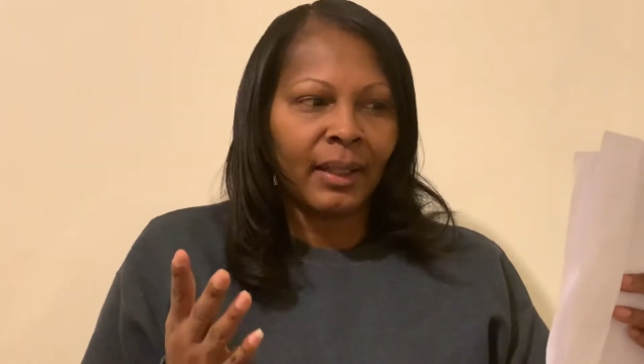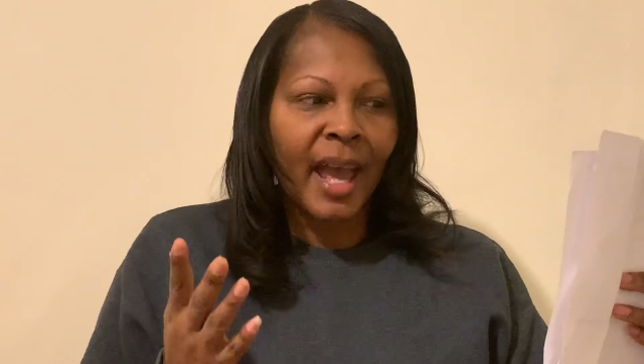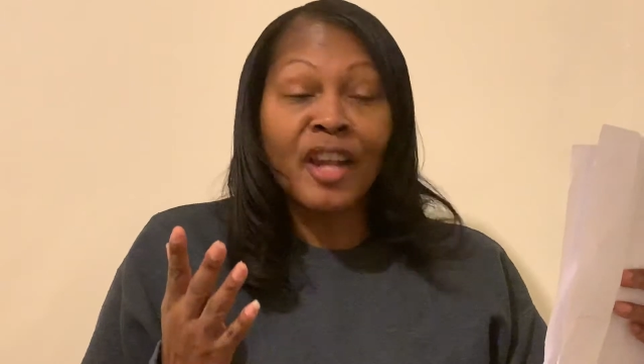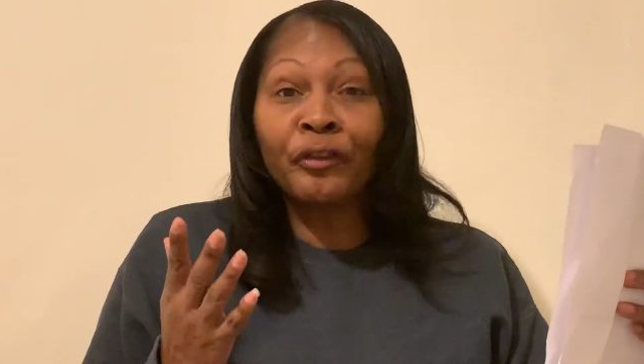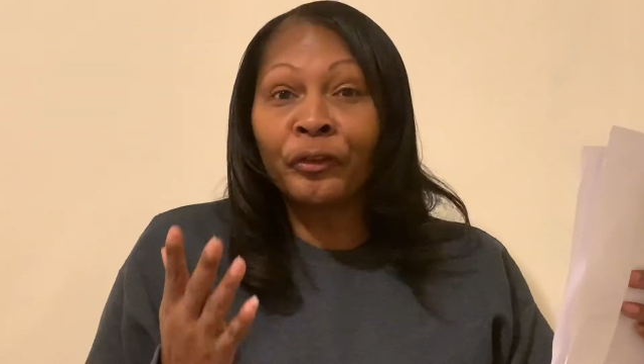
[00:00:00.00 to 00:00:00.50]

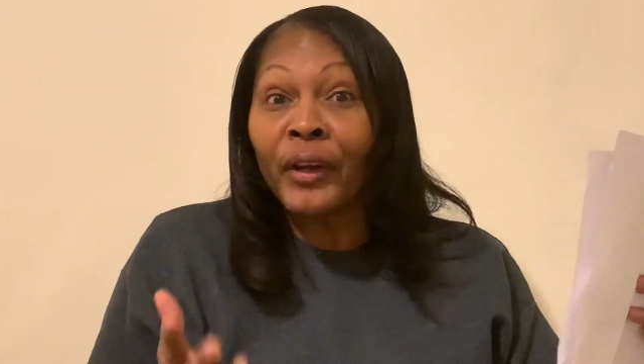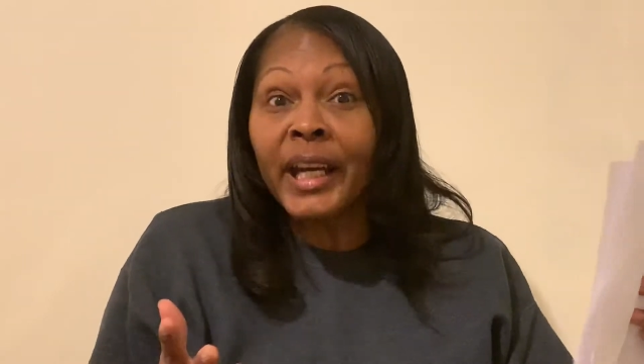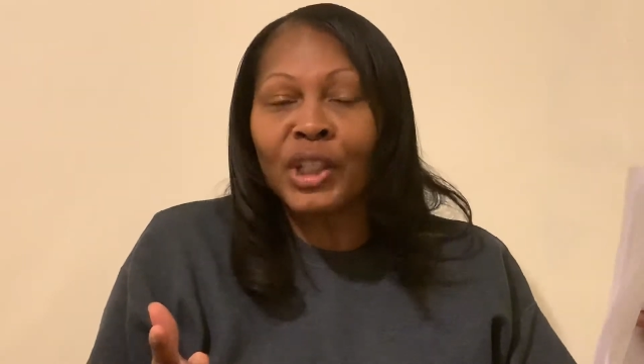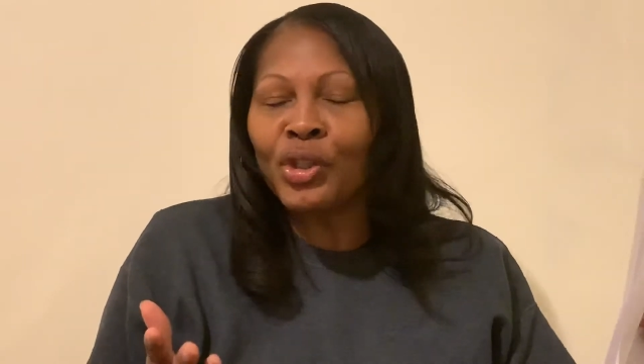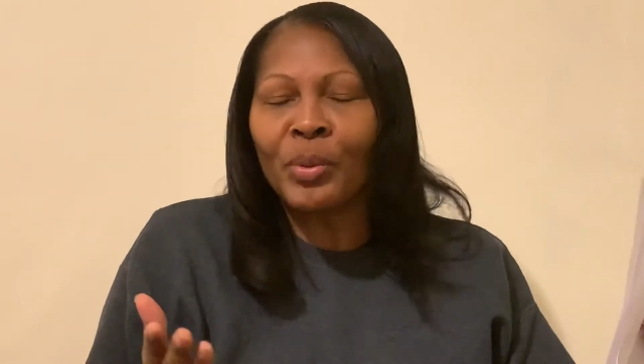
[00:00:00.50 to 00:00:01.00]
and
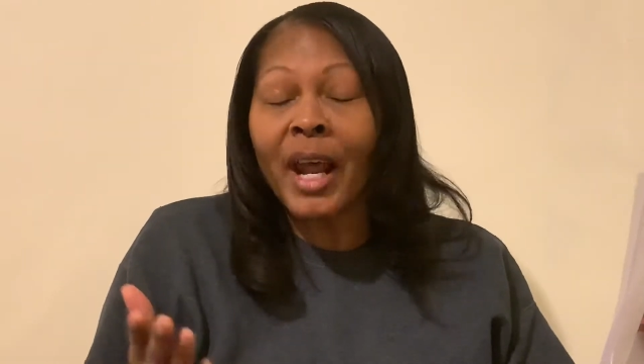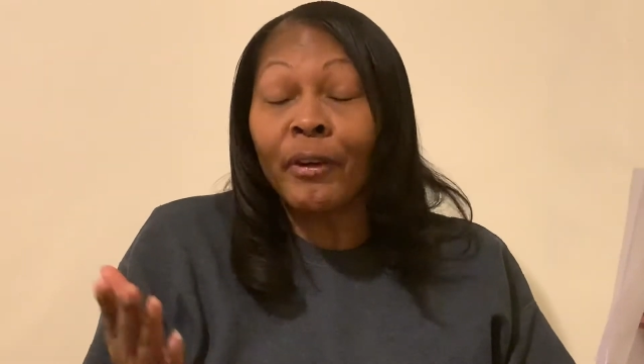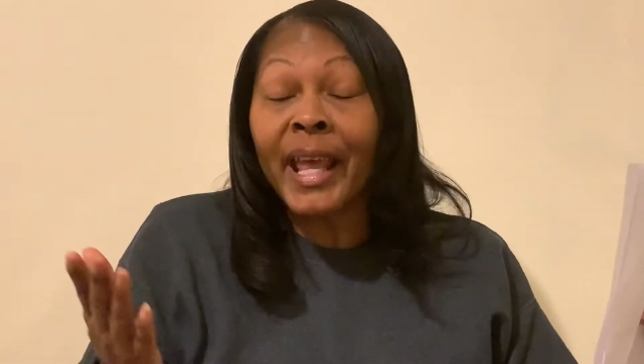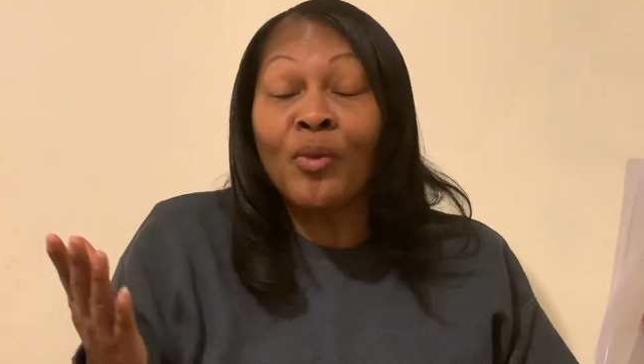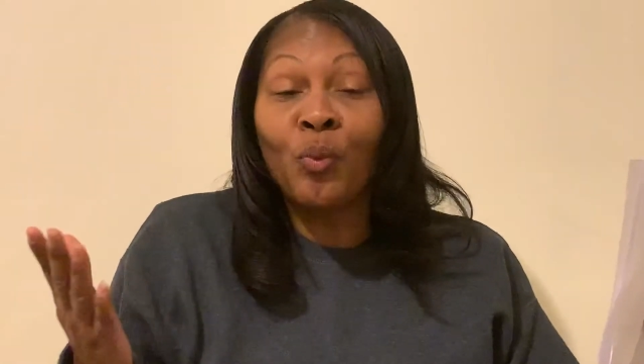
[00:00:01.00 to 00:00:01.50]
free to do whatever
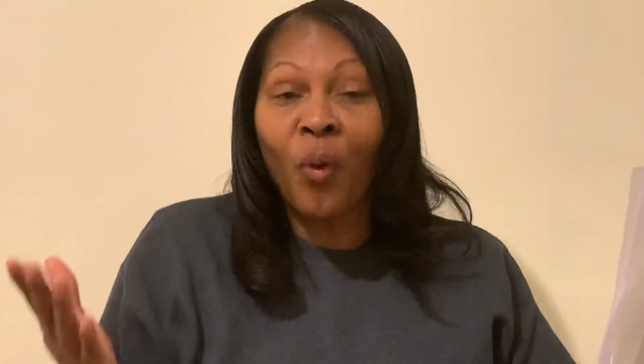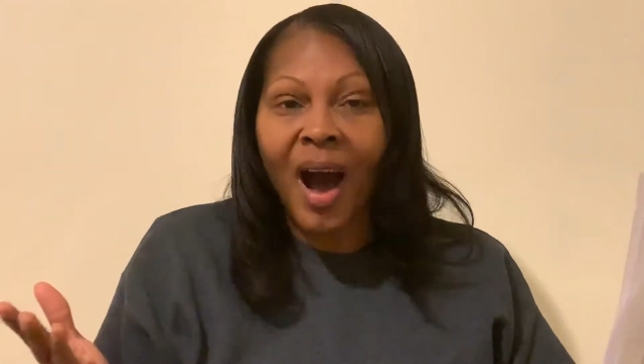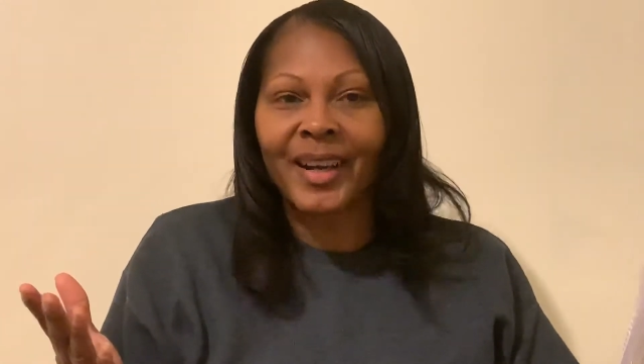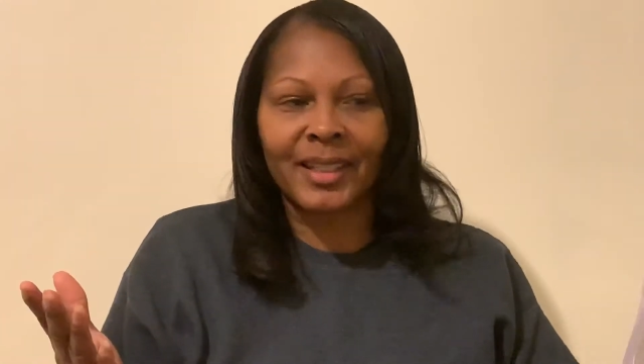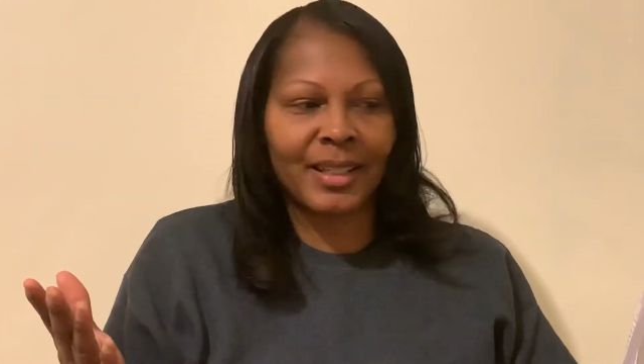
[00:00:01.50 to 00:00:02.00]
they
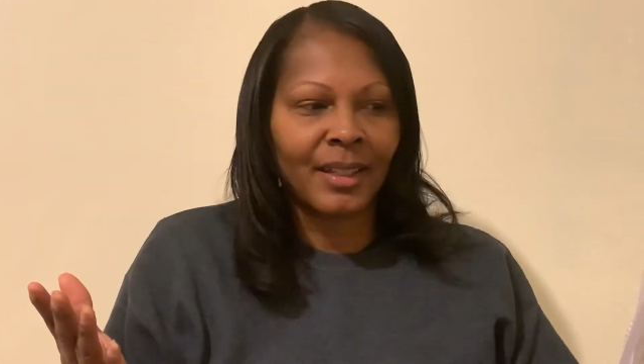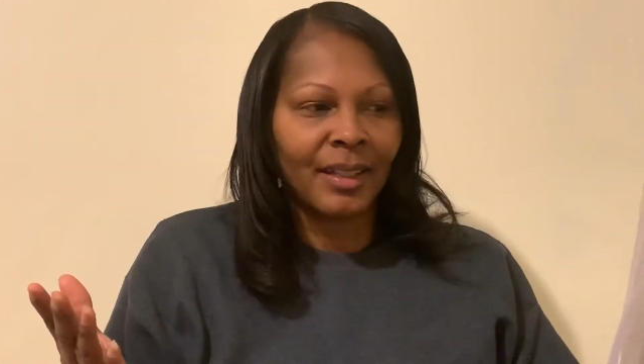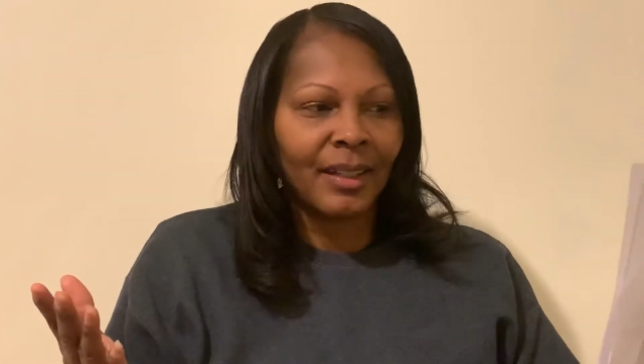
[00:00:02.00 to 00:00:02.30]
want